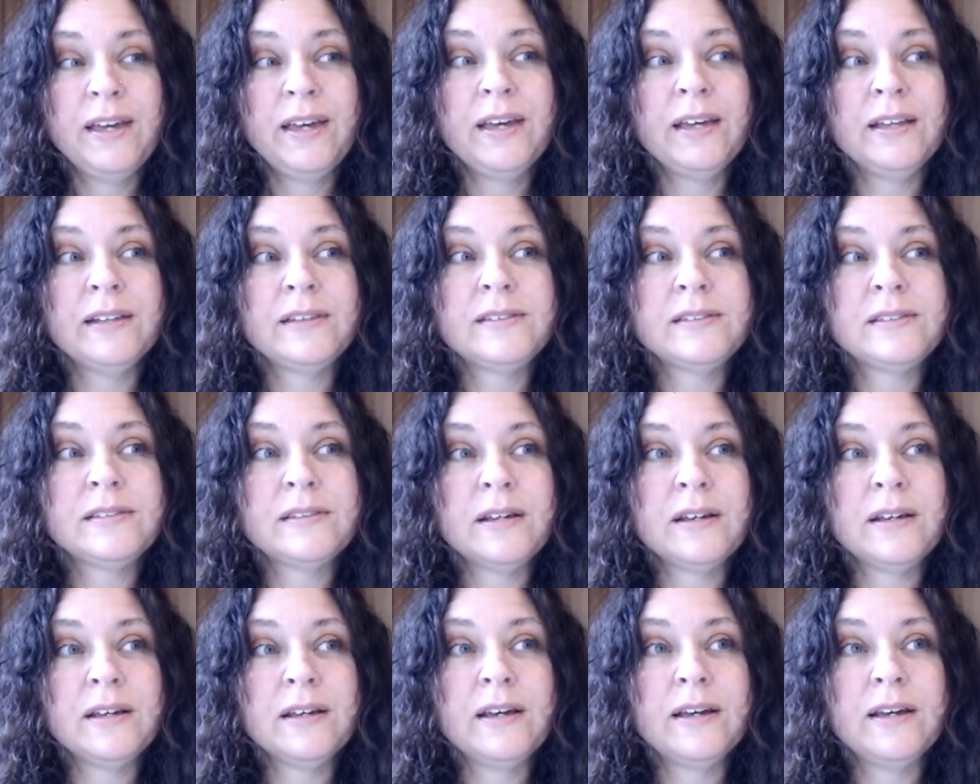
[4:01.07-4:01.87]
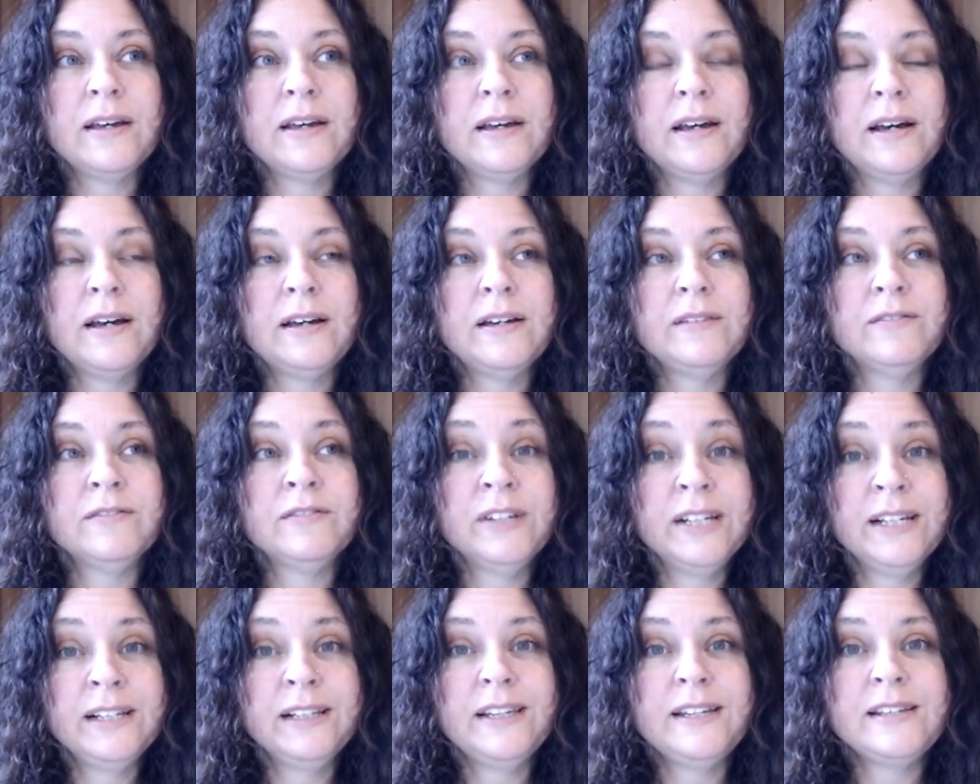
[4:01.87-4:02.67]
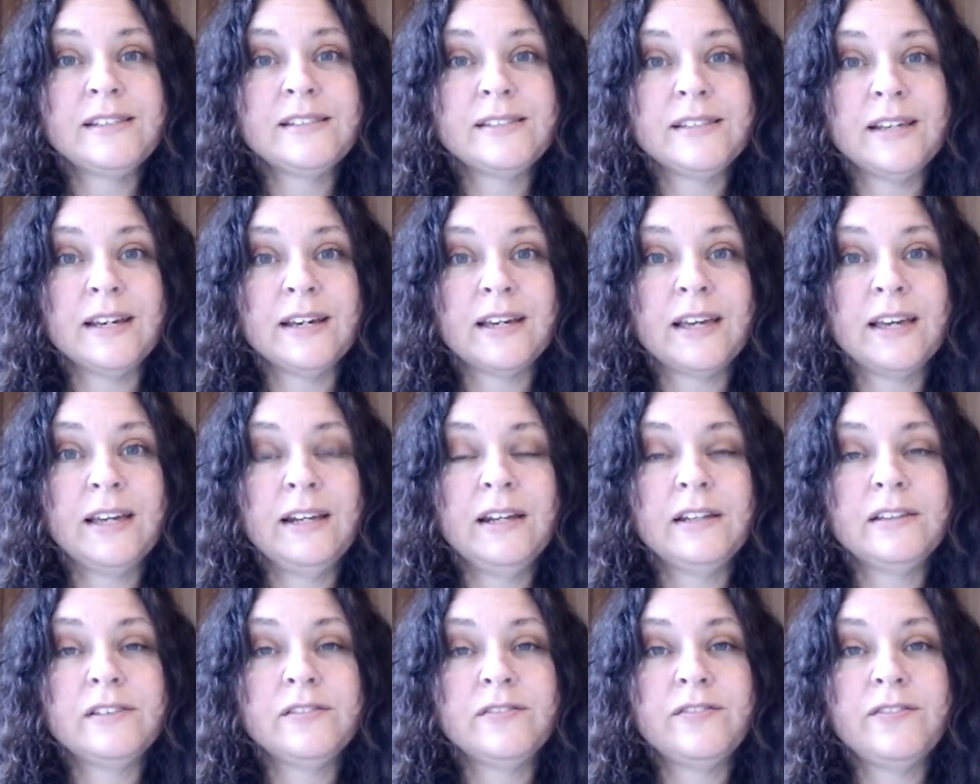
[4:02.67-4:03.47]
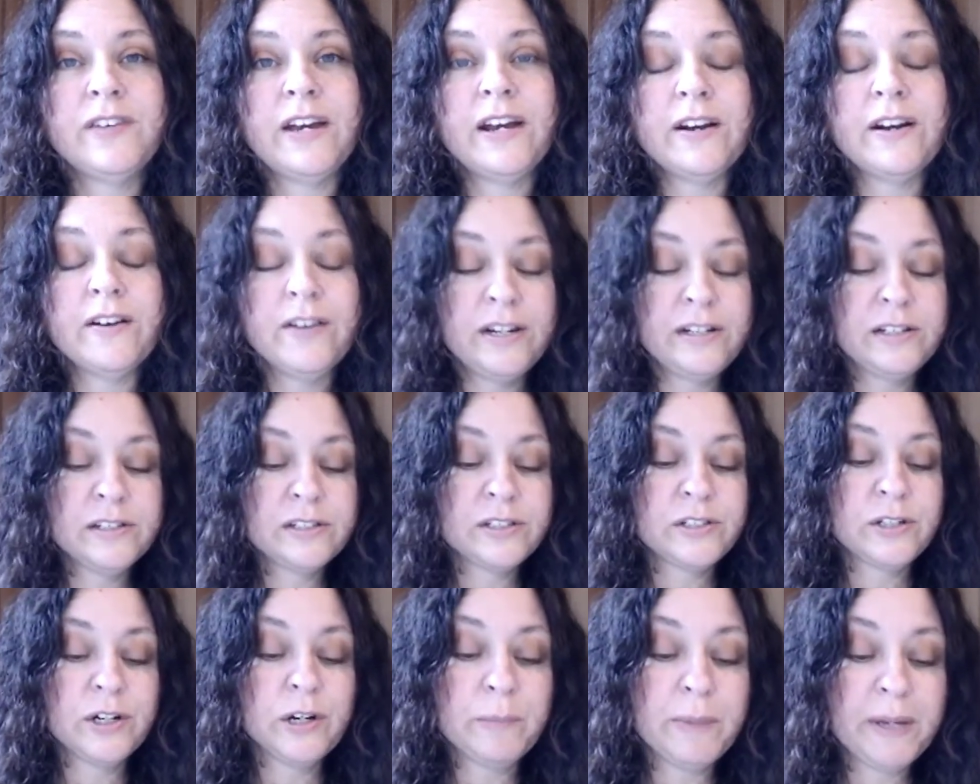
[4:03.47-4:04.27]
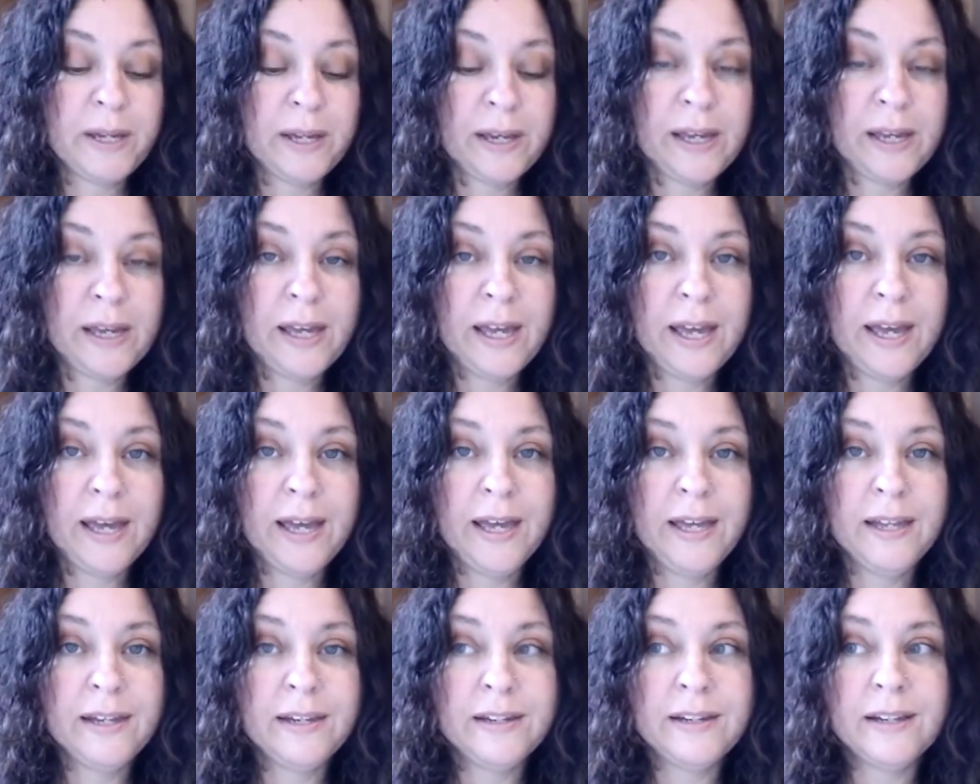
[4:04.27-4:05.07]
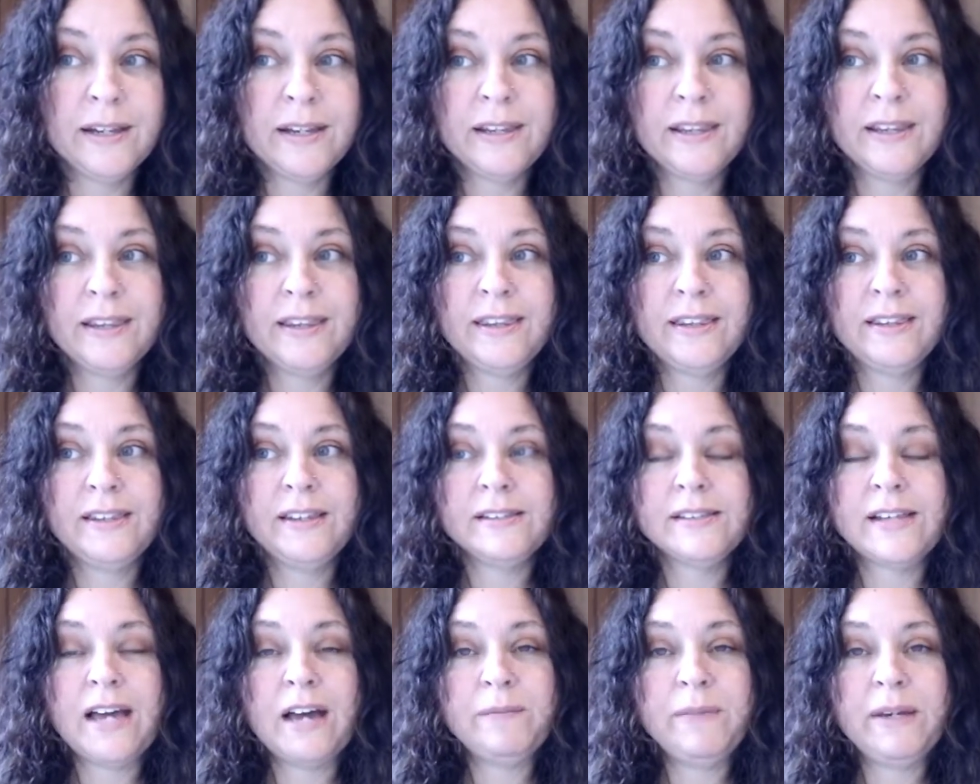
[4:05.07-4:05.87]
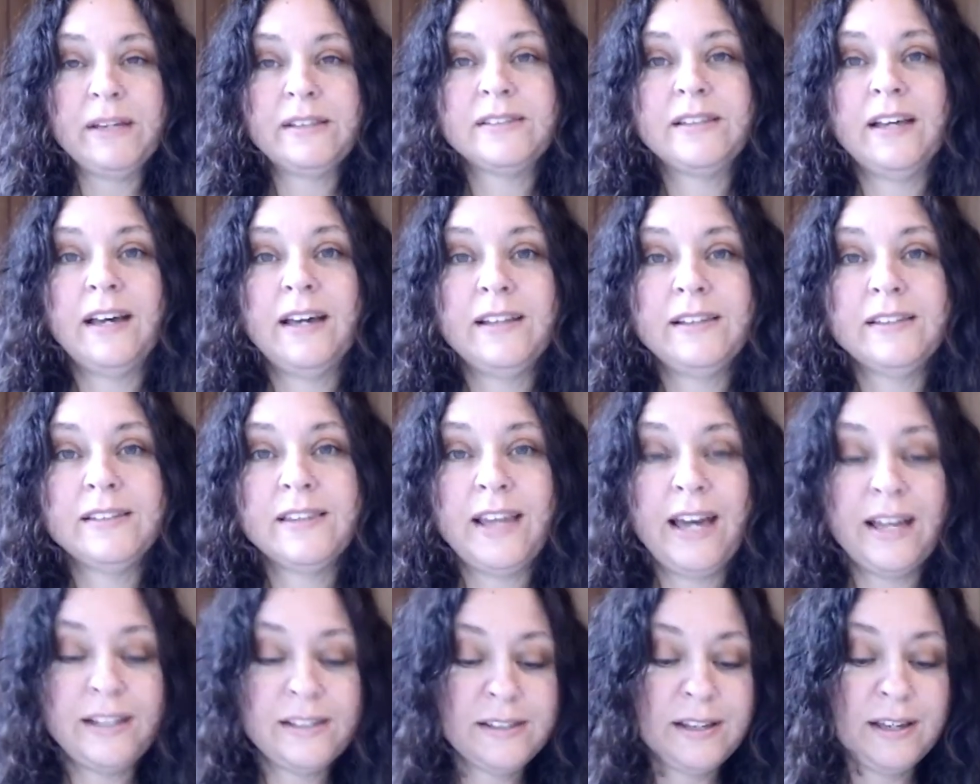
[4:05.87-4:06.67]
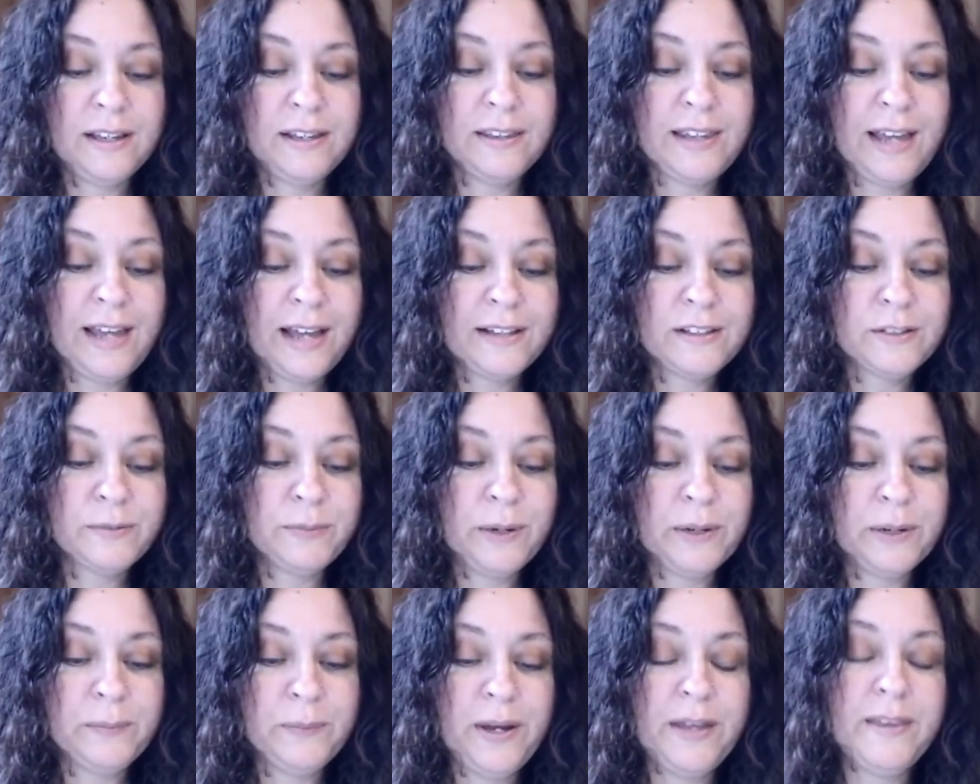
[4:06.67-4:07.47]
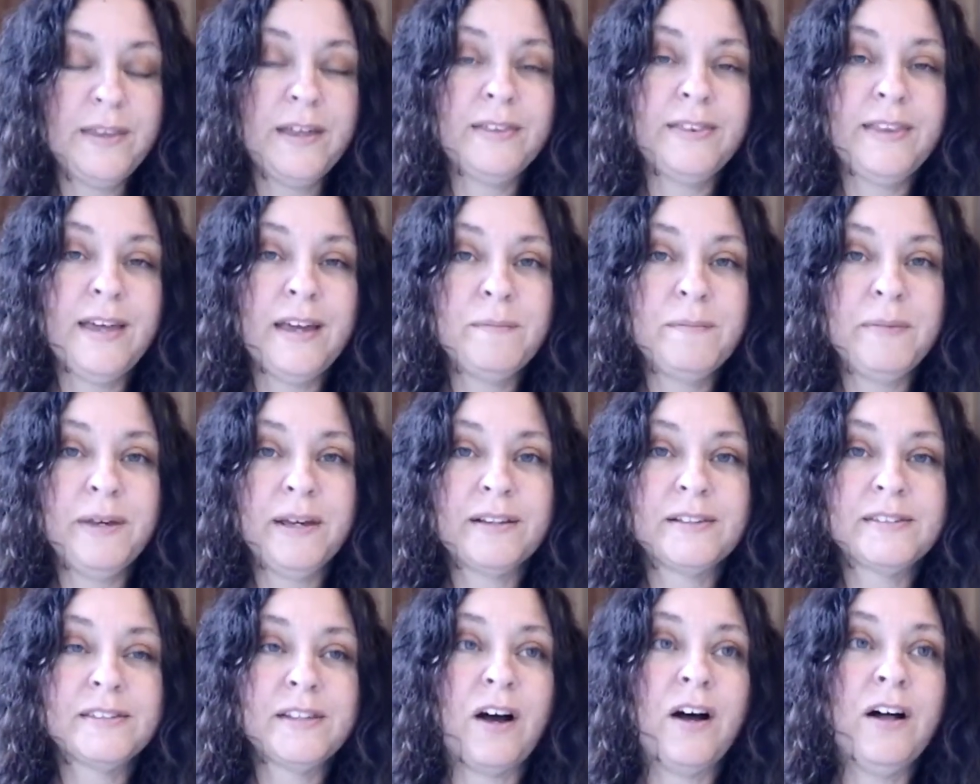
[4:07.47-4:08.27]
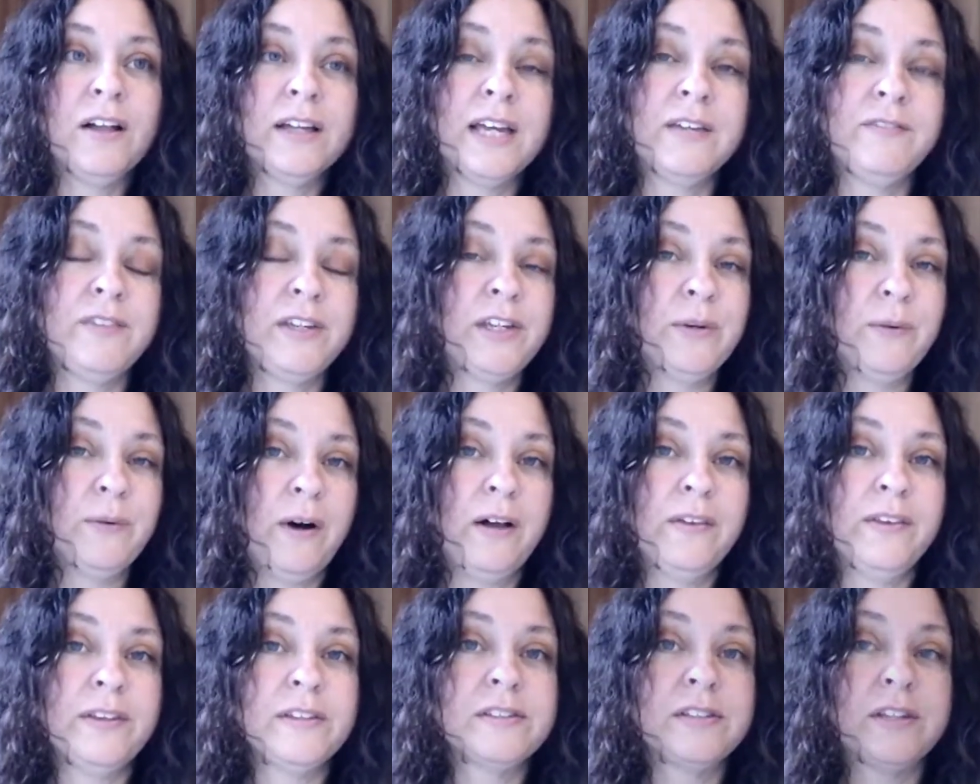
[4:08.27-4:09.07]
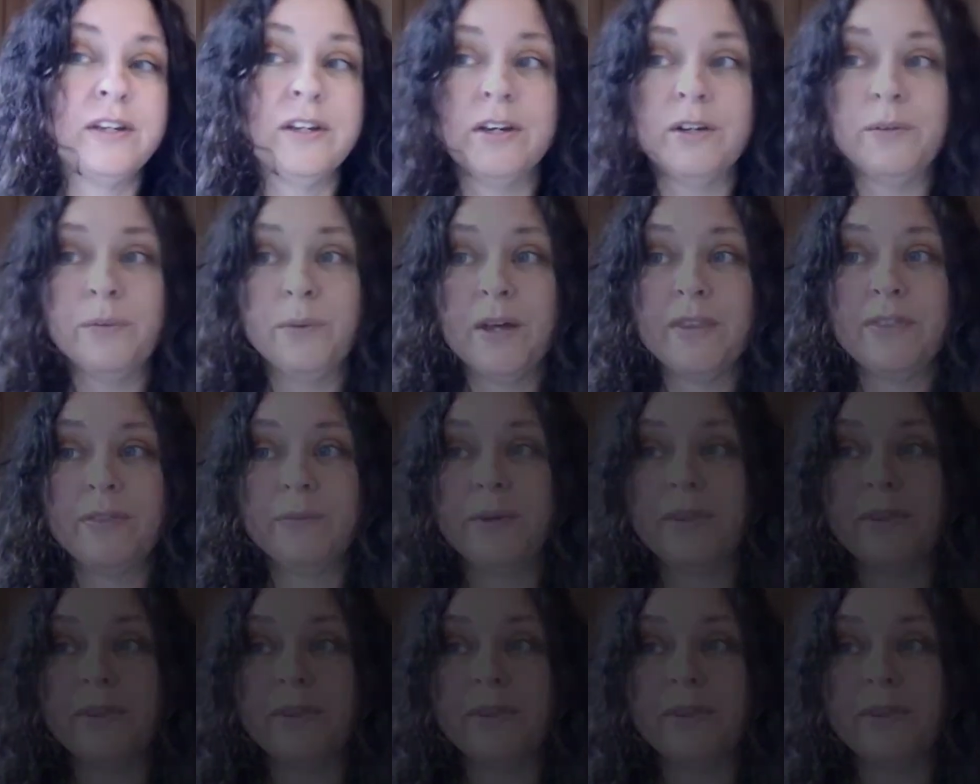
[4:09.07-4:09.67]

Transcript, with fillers: It's really sick, and it's very disturbing. And does that make sense? That's a, that's one way that they mix all giving you all this good with